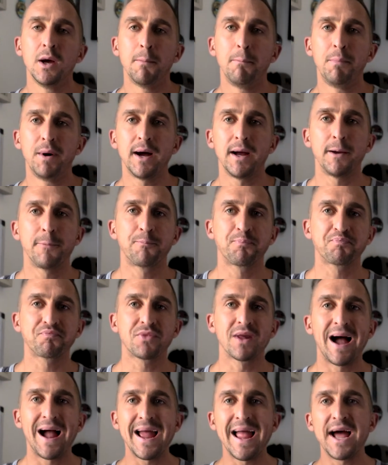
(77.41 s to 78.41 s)
but
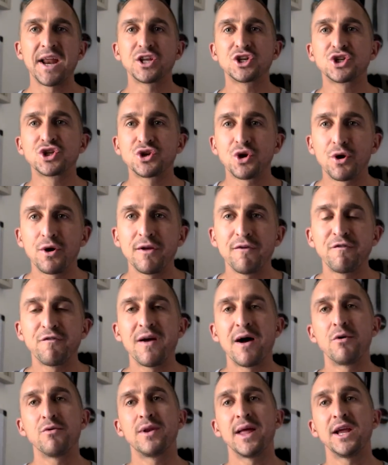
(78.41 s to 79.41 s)
I had a sturdy
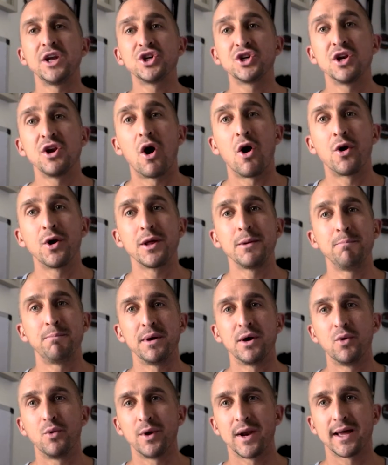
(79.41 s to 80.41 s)
foundation already
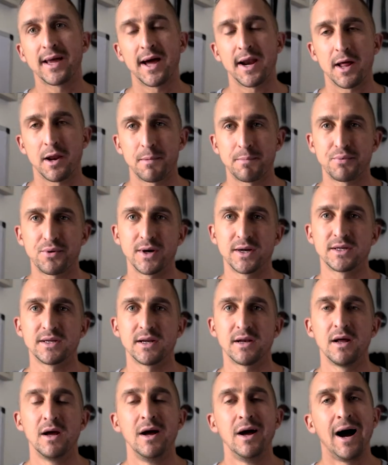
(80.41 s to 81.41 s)
built when I got out of
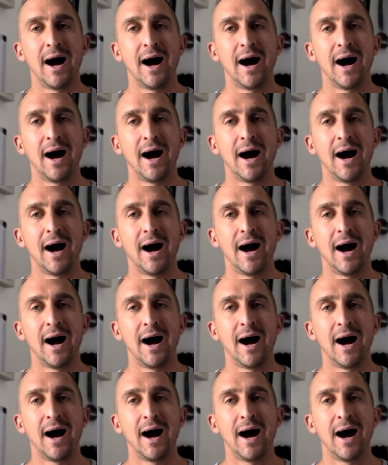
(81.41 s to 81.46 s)
prison.